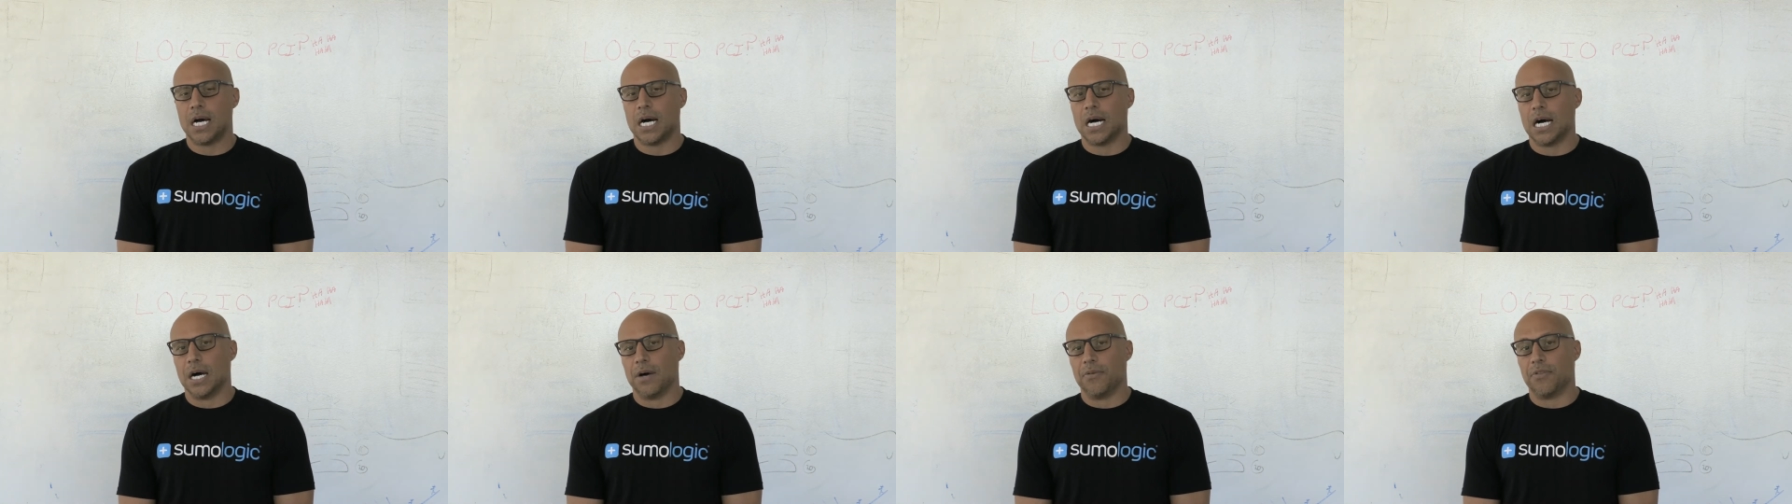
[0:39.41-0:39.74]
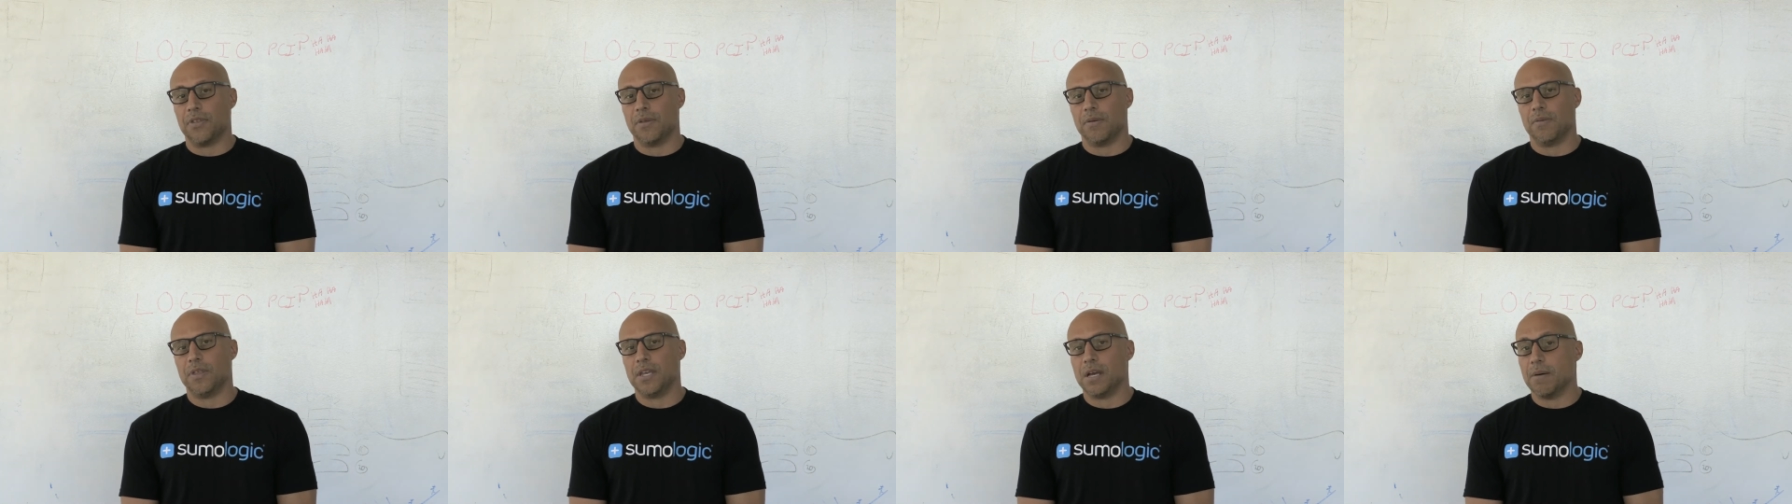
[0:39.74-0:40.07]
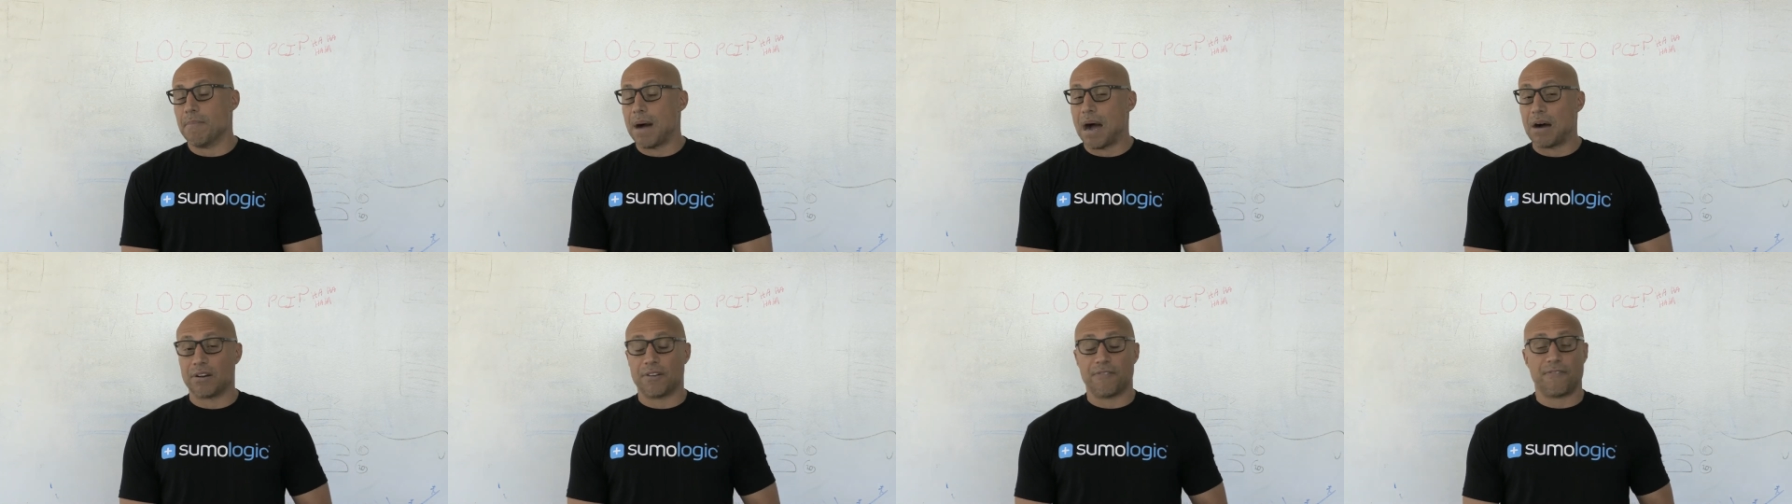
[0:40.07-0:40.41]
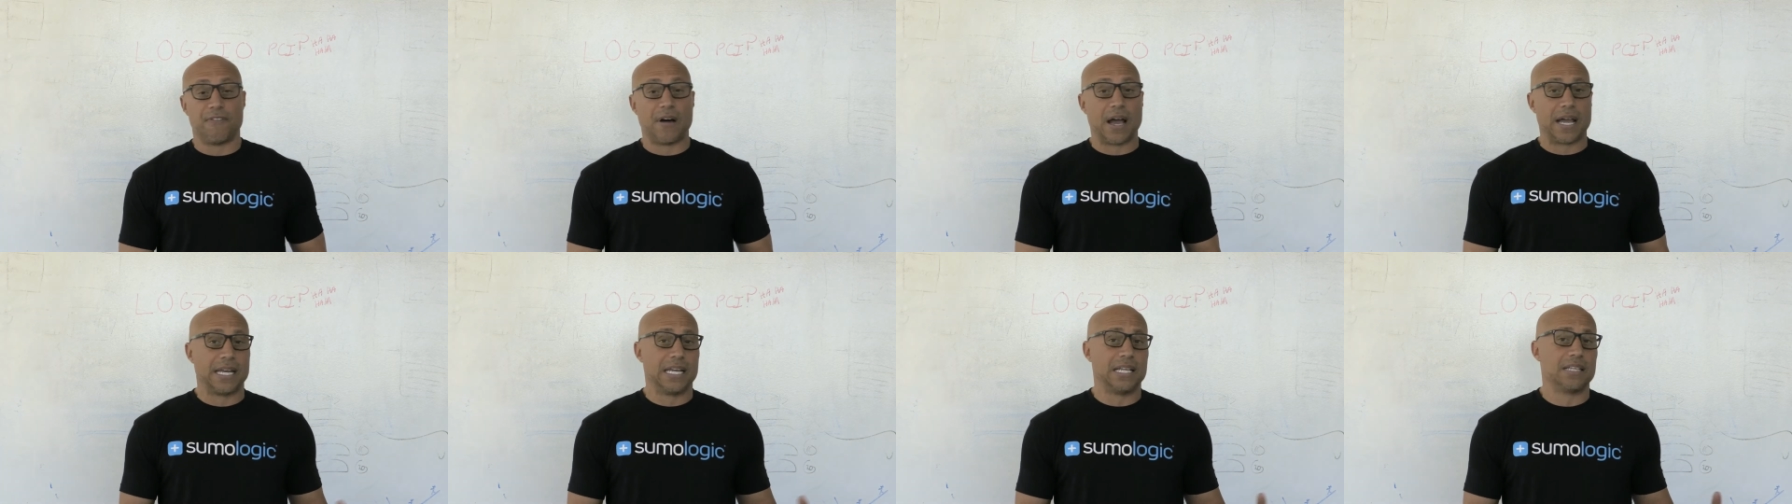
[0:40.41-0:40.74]
Uh, the amount of
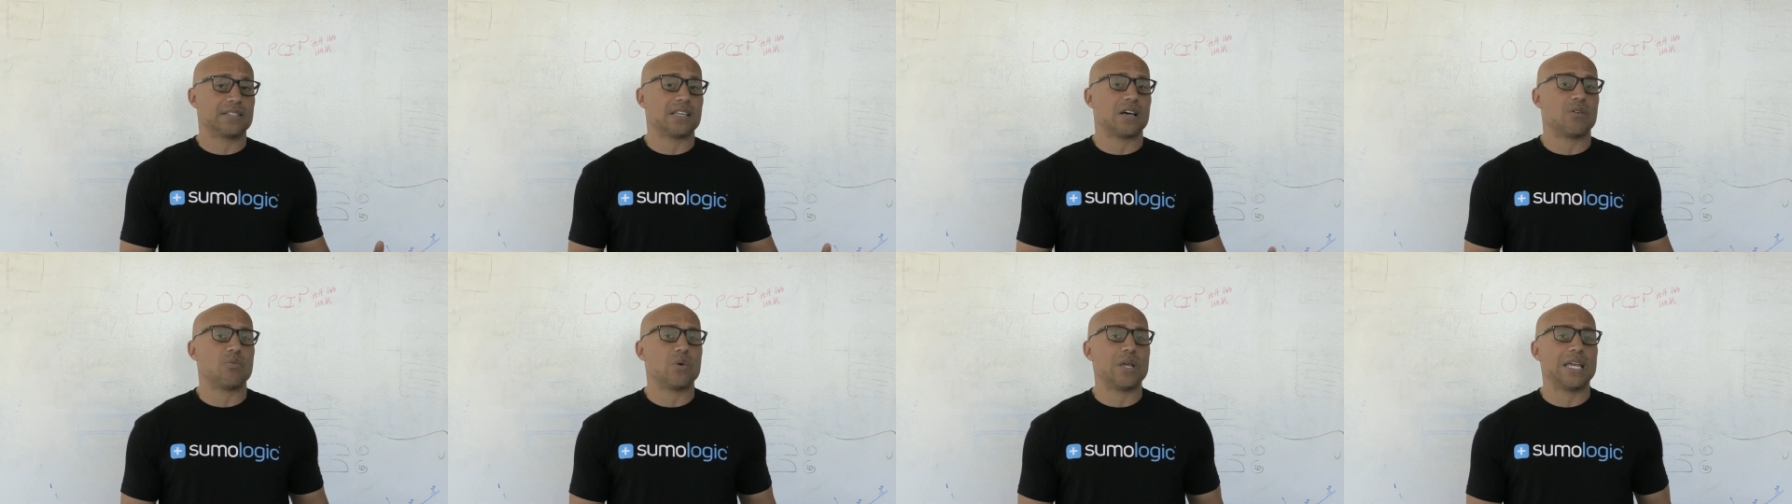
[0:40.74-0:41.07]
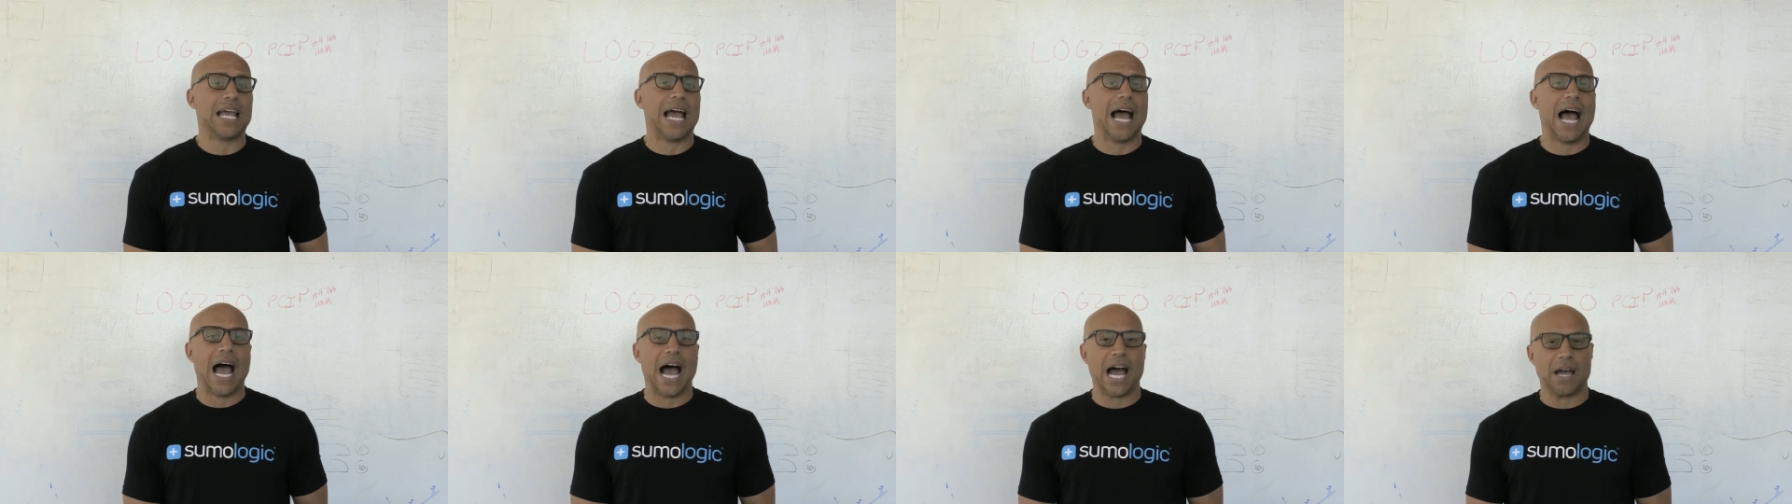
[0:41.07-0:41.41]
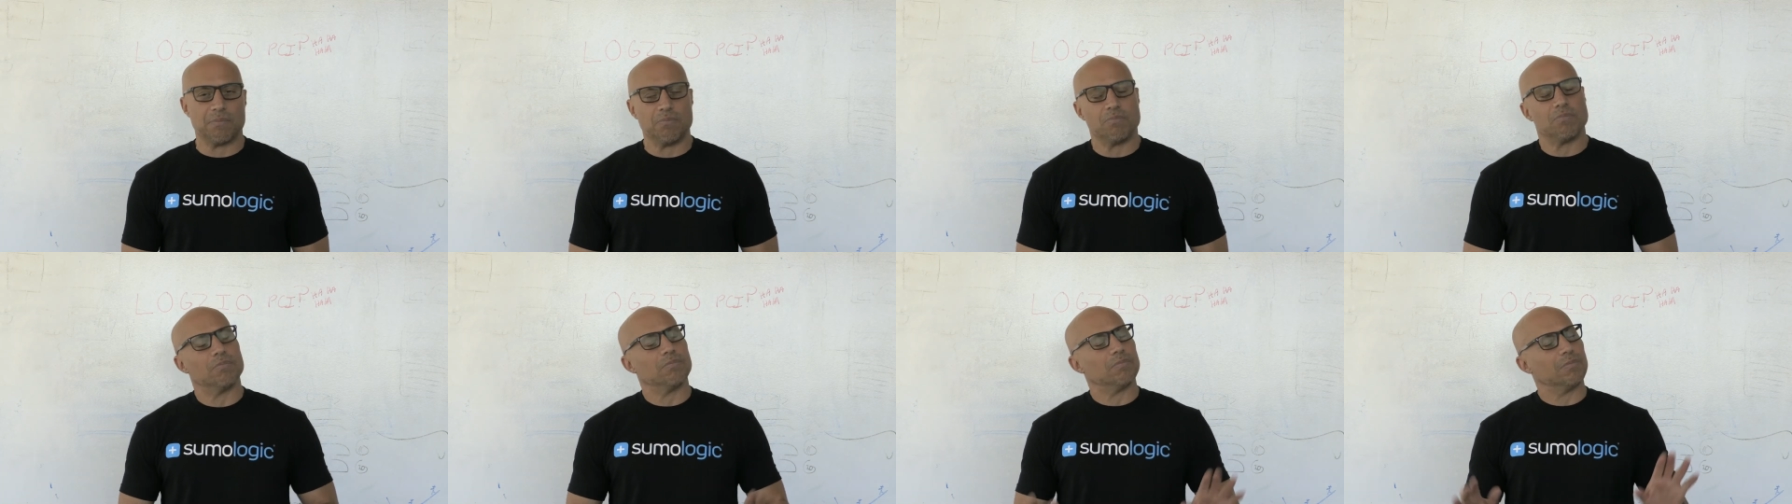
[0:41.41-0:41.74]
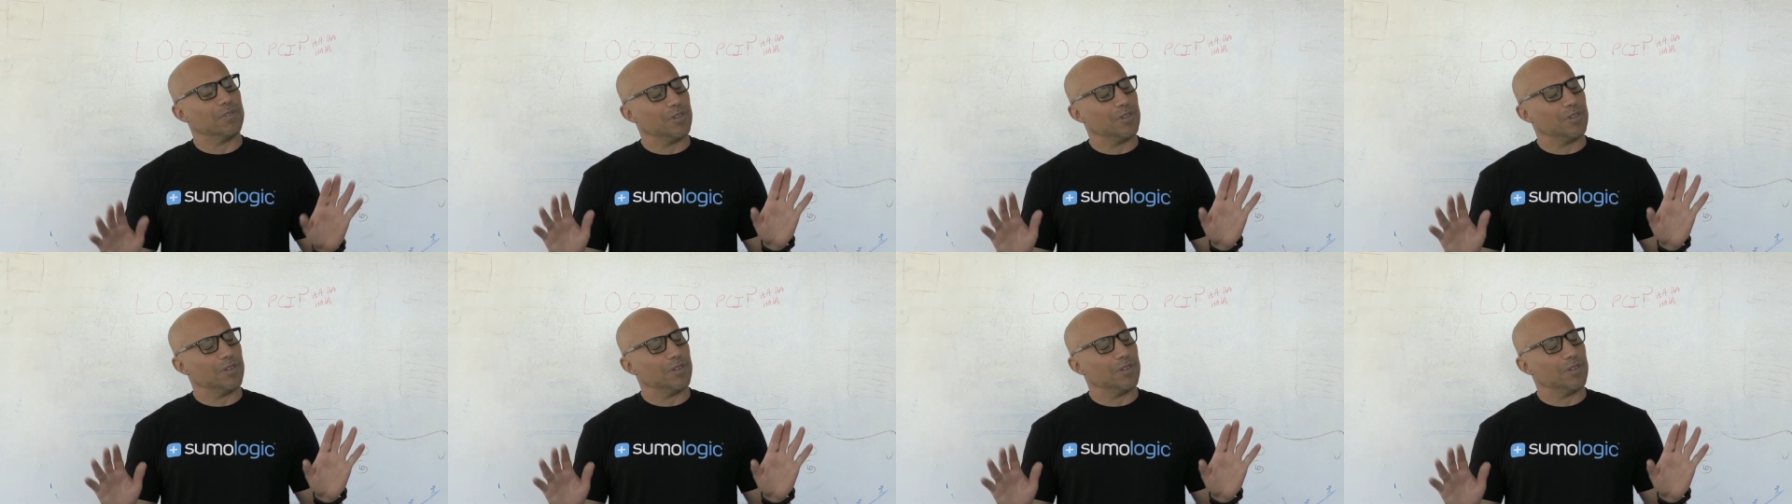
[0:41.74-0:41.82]
findings that we had,